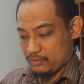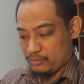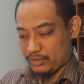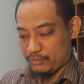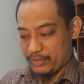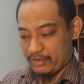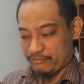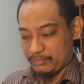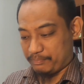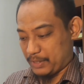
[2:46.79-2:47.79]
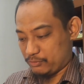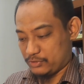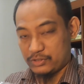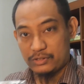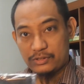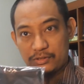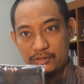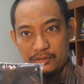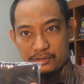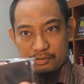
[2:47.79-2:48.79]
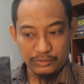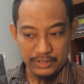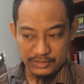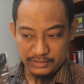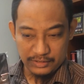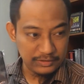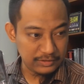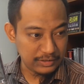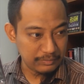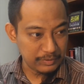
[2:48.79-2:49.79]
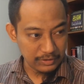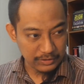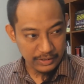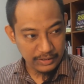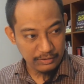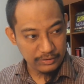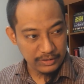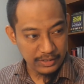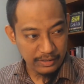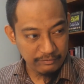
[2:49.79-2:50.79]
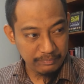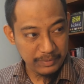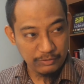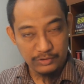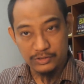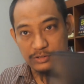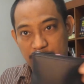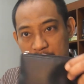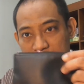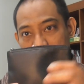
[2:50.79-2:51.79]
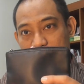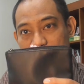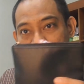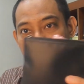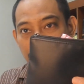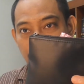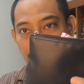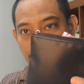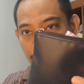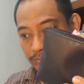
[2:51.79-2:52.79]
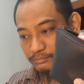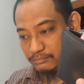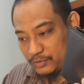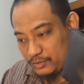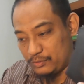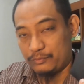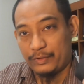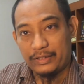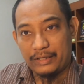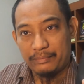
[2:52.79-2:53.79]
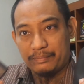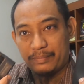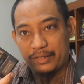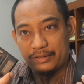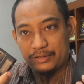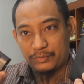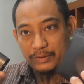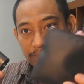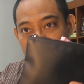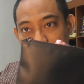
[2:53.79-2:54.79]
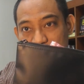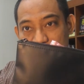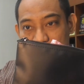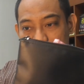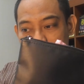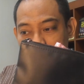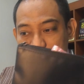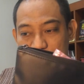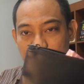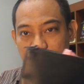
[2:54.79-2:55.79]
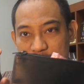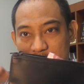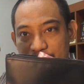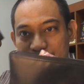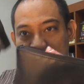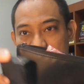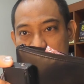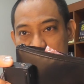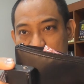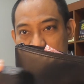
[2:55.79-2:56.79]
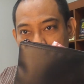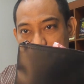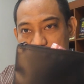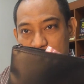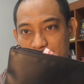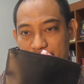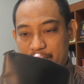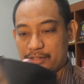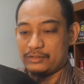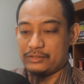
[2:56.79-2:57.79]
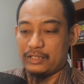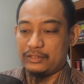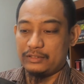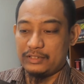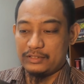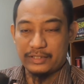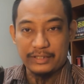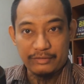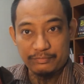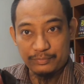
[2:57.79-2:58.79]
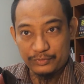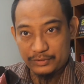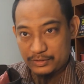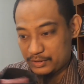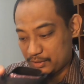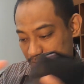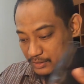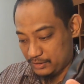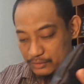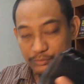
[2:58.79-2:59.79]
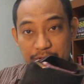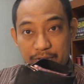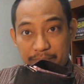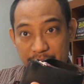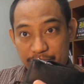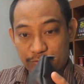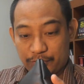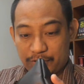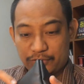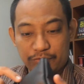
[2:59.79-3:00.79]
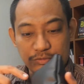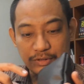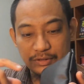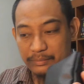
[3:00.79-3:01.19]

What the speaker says: Okay, we have the pouch. So that is interesting because I already have the pouch for when I buy this one. So it's fit this one as well as other things that I have put, including the microphone, including the